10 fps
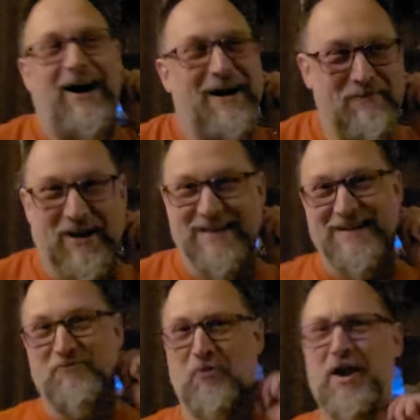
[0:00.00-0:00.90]
uh,
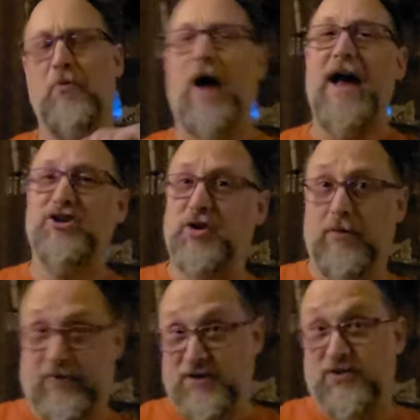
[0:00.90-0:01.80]
because it, we
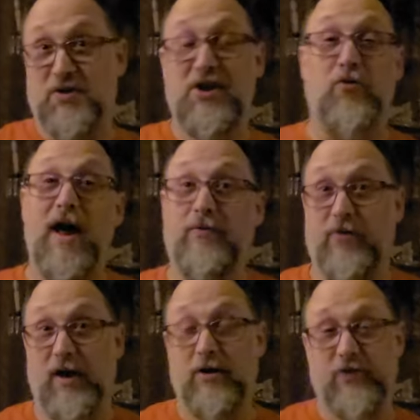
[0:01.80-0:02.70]
actually this is a year
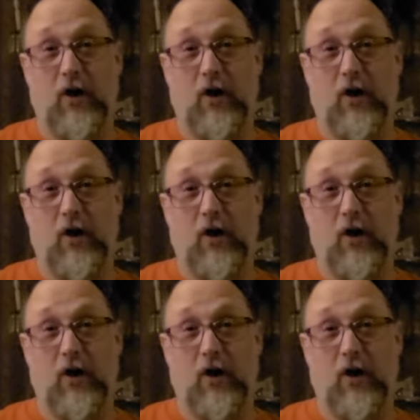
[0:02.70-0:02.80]
round thing.